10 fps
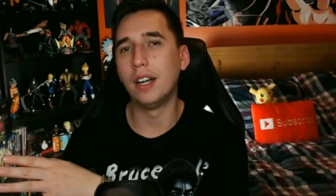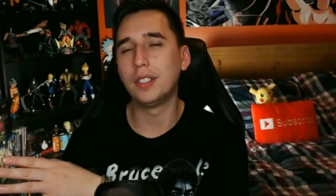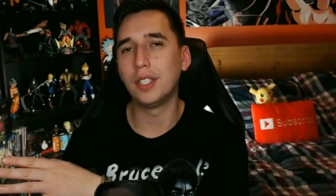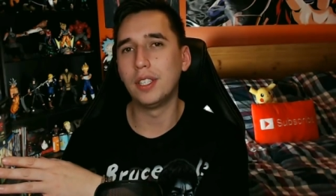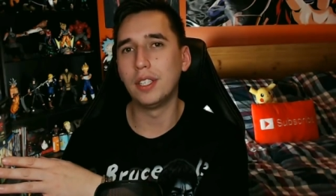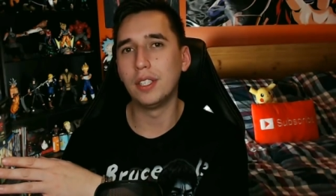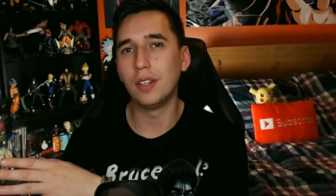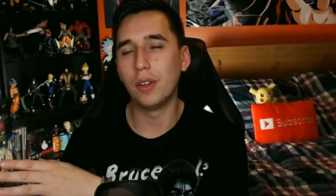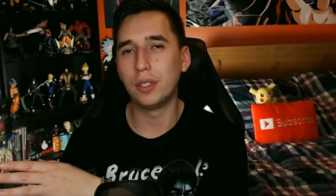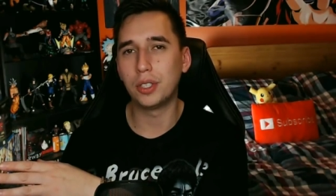onto
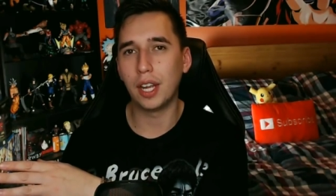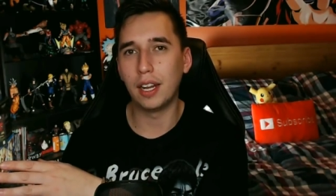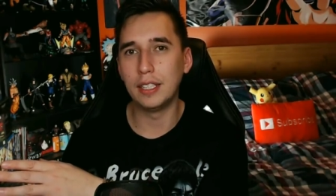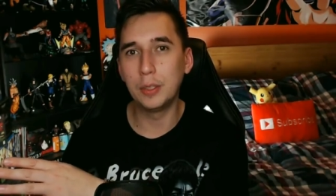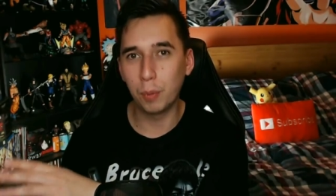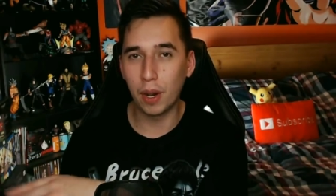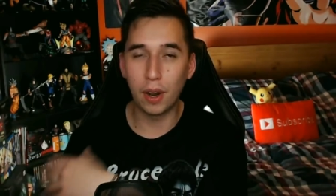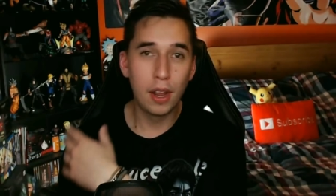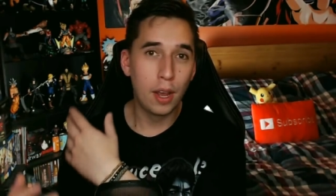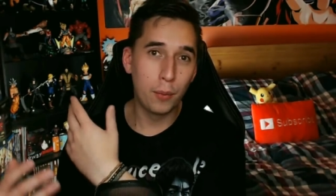the other channel is
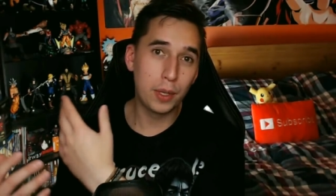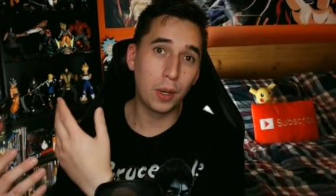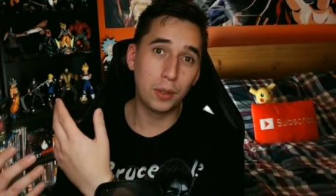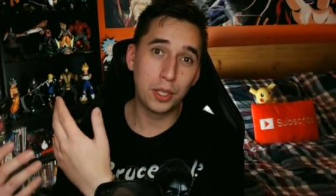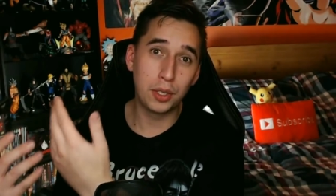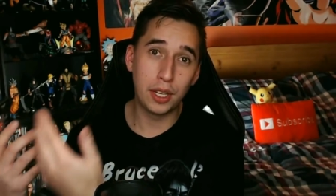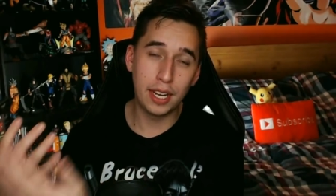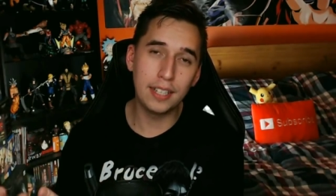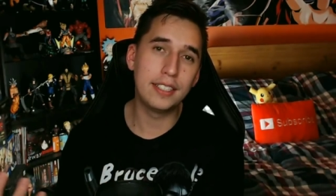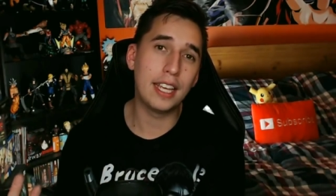where we go to
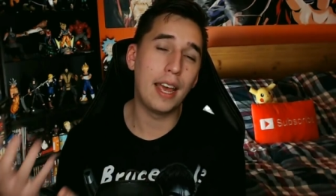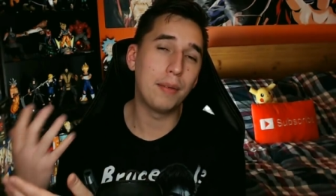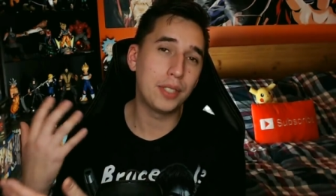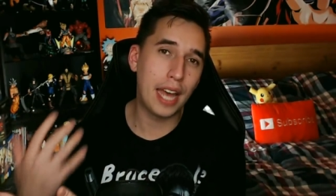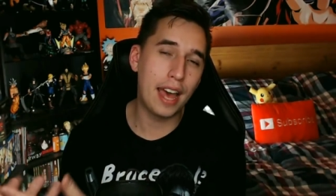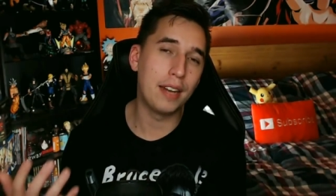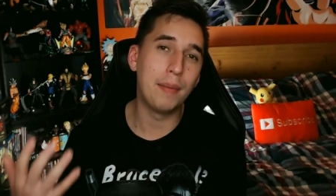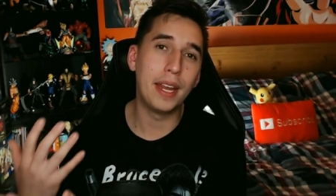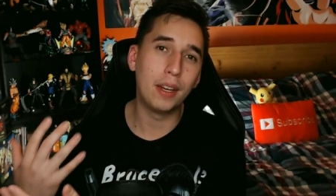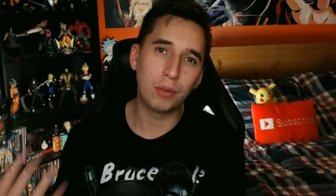the in-depth
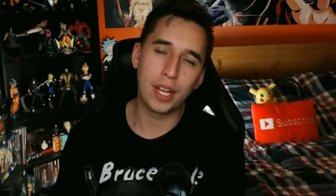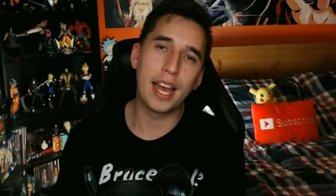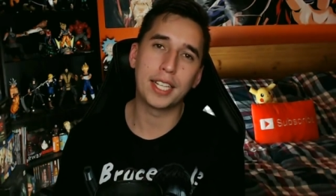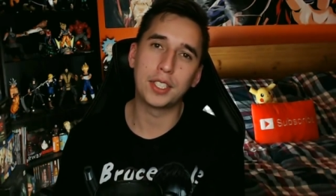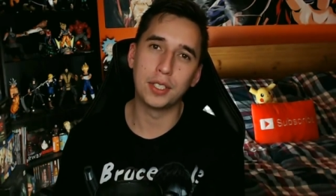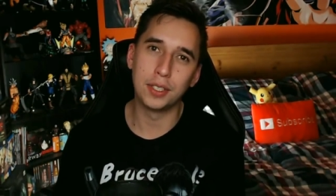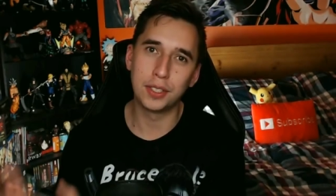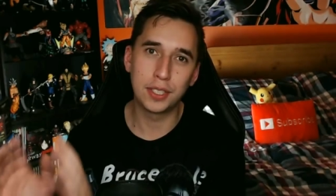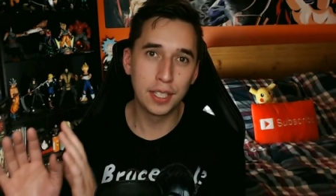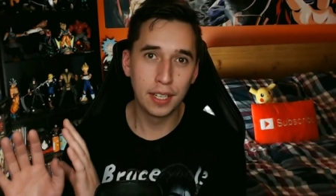anime
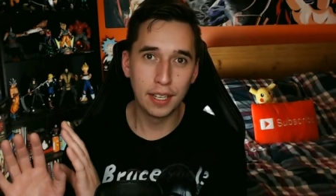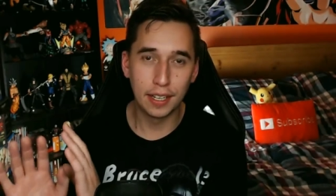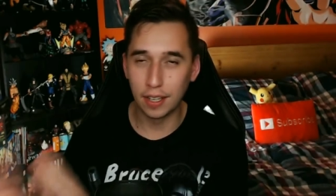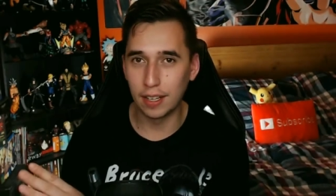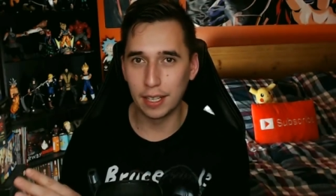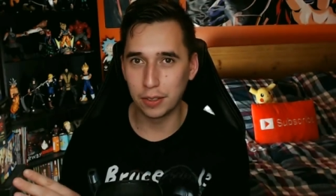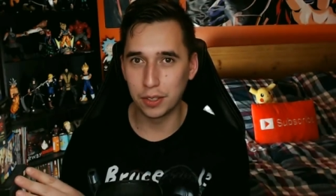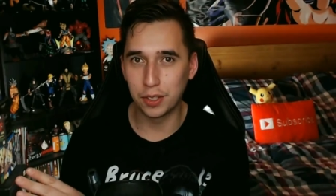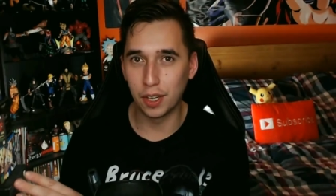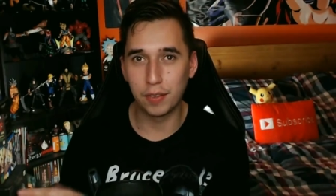reactions and all that
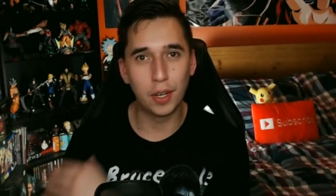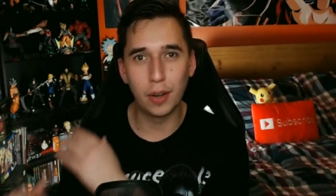good stuff.